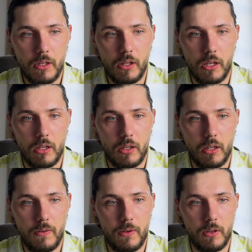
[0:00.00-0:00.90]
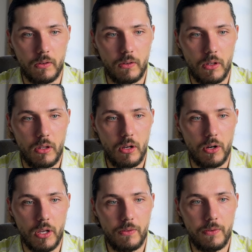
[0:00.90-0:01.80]
Like, if you can see
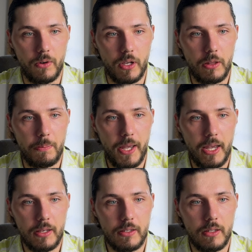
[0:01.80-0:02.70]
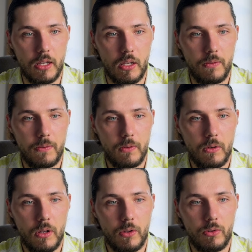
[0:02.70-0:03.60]
here, info, it passed the
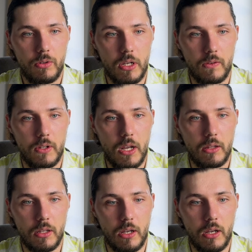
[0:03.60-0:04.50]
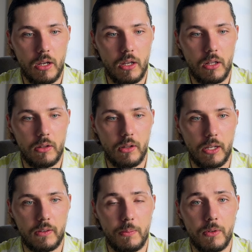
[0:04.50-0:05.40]
info, today's date, and
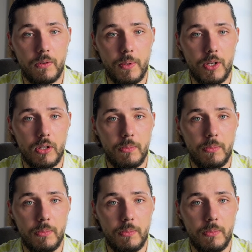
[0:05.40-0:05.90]
like some information